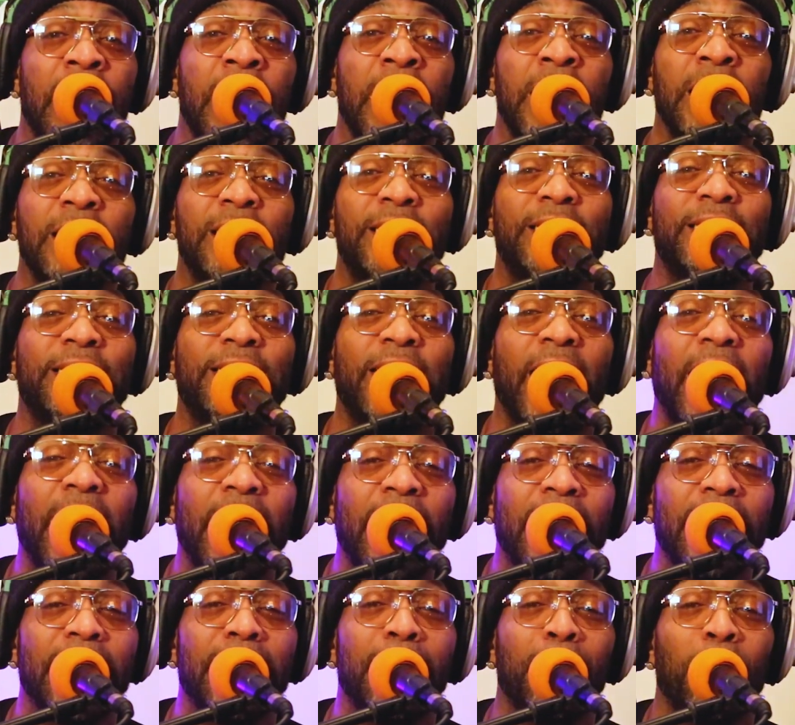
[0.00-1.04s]

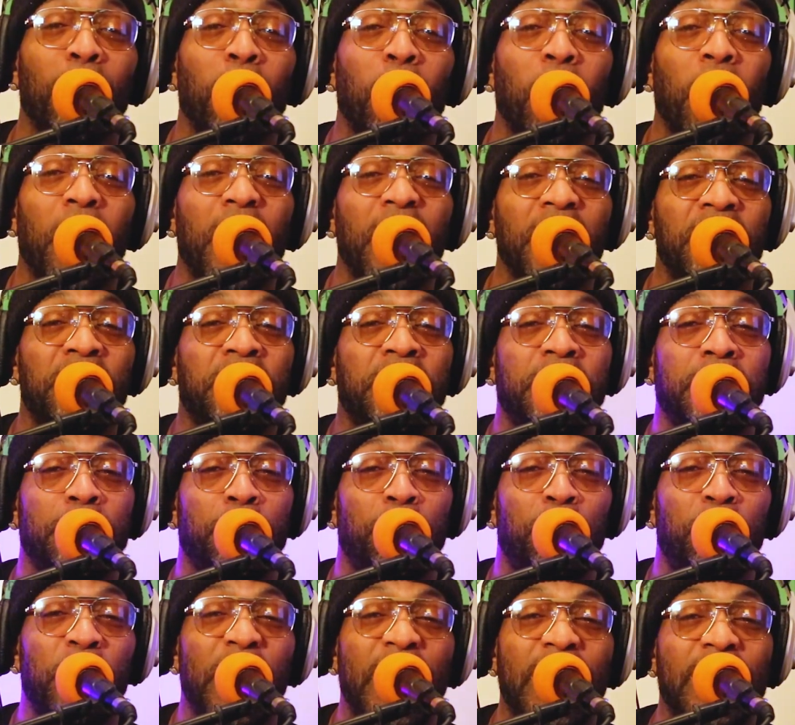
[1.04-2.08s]
Staying in one
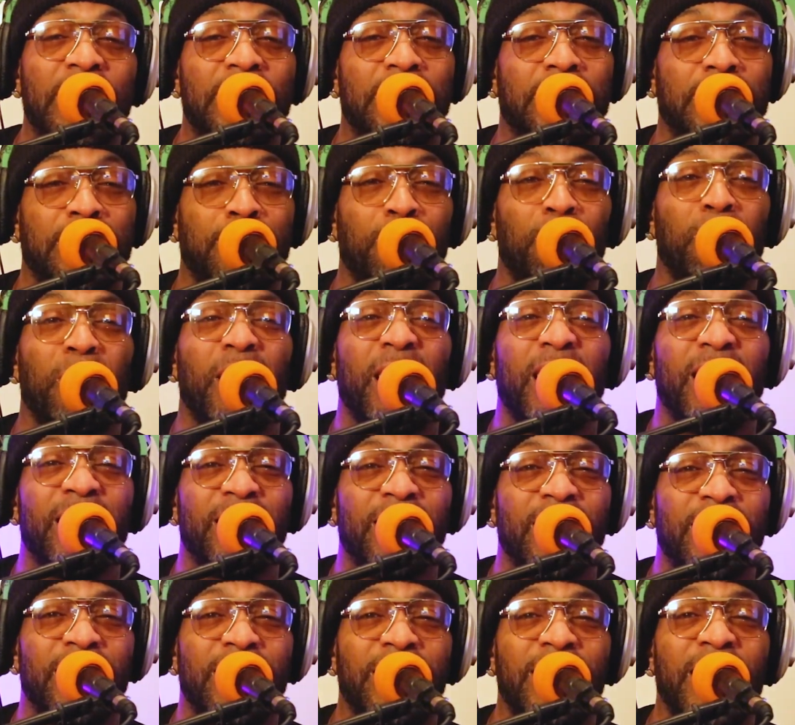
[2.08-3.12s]
space where
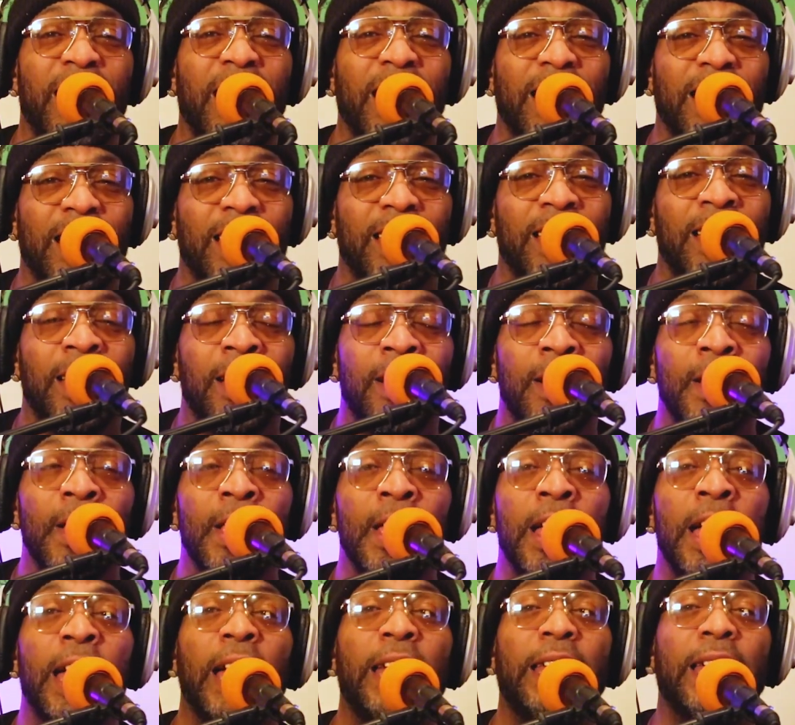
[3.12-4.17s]
the nigga,
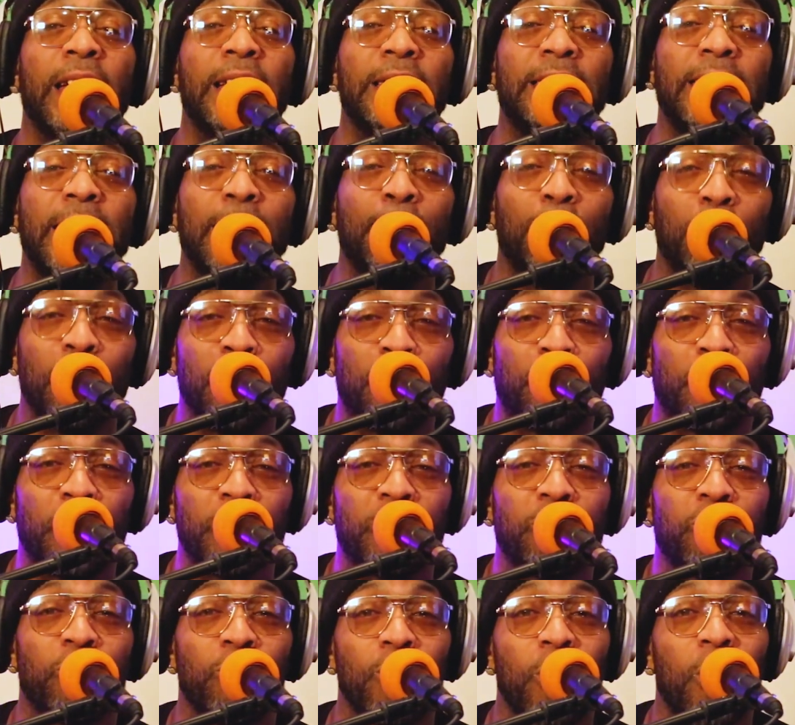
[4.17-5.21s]
because he would
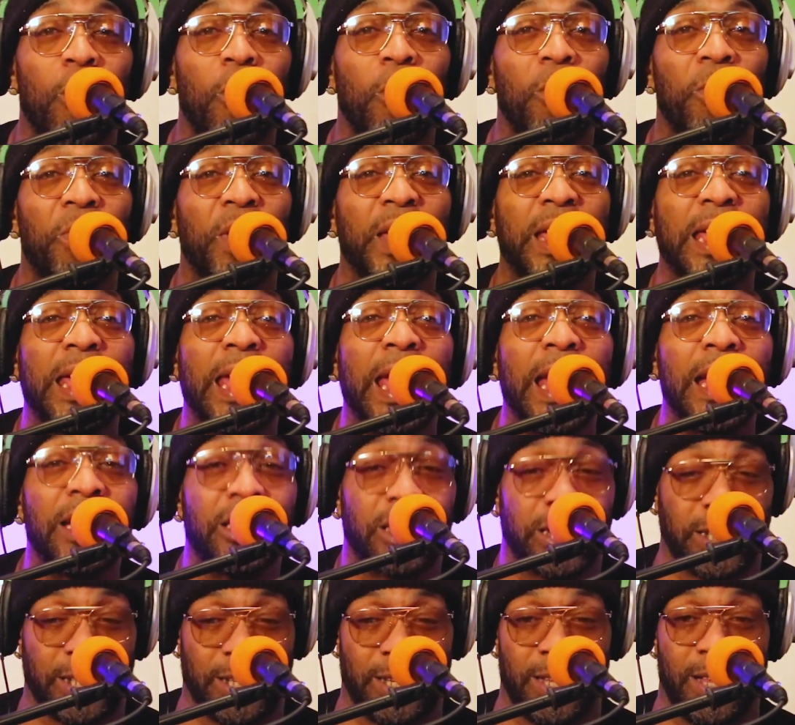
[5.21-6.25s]
patrol the
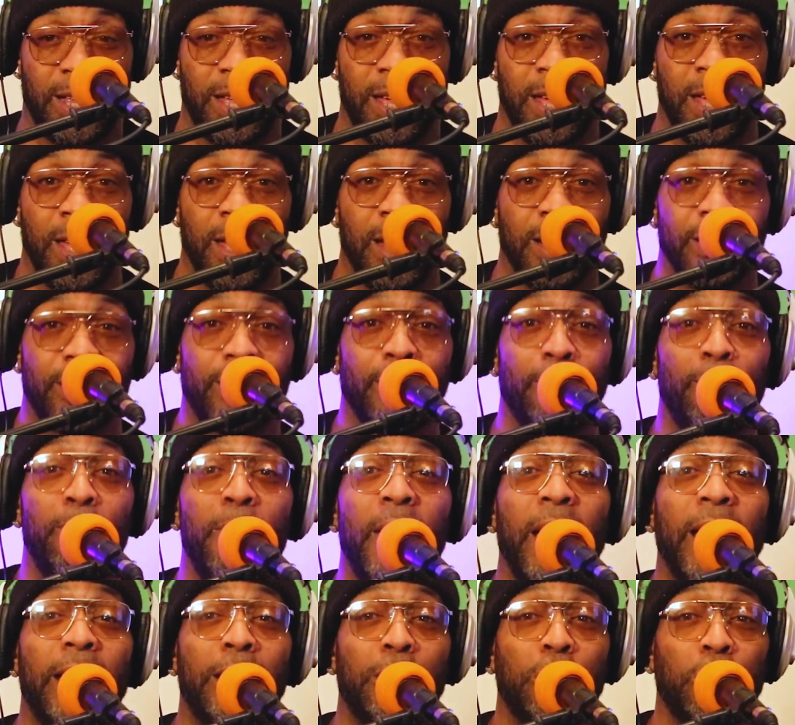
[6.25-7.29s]
kitchen to
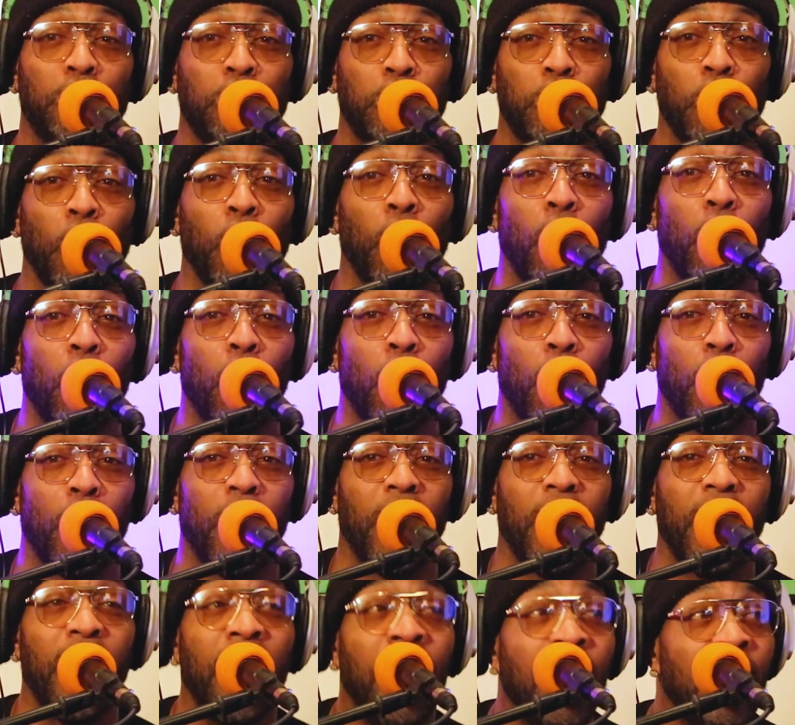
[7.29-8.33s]
make sure
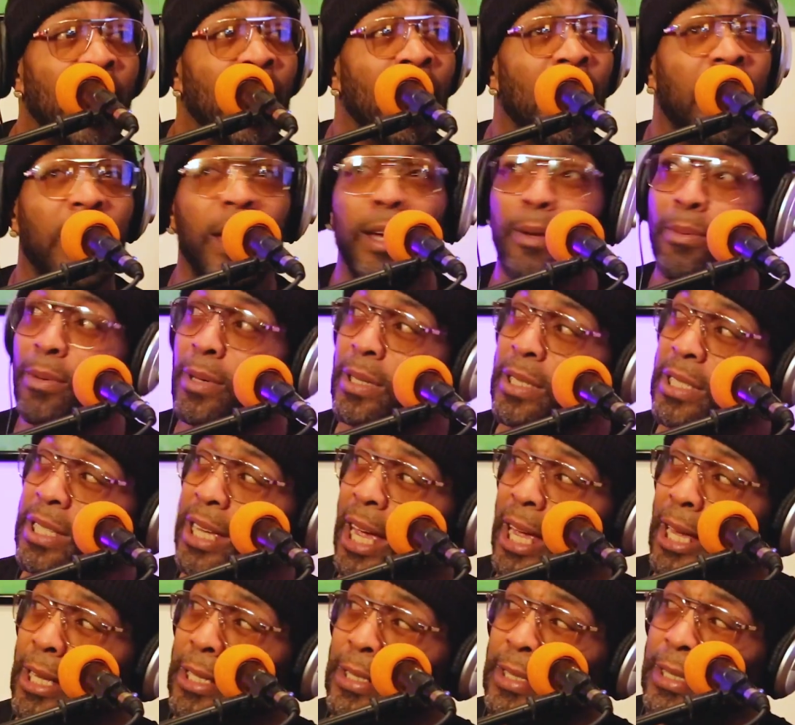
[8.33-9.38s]
he would
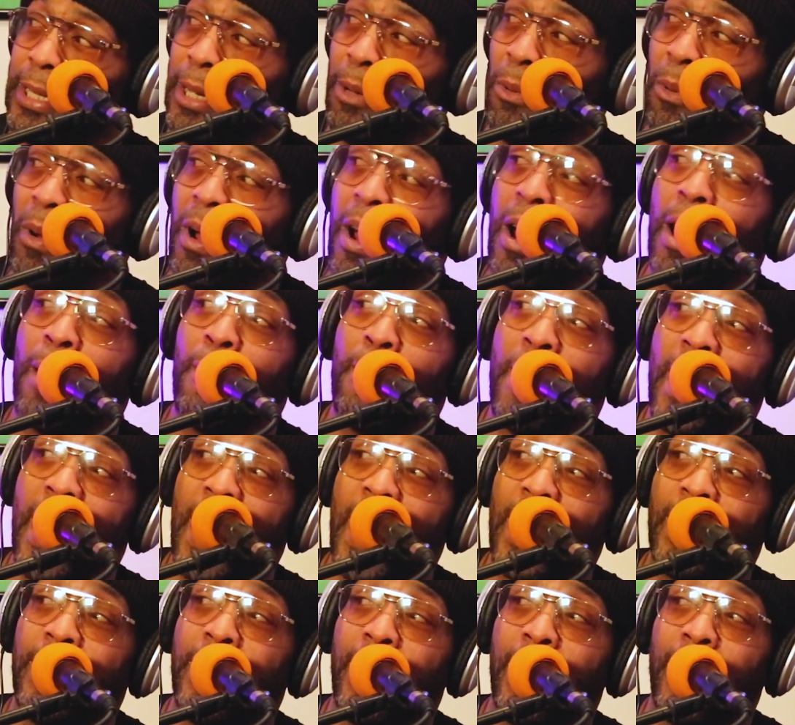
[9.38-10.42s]
see where I'm at,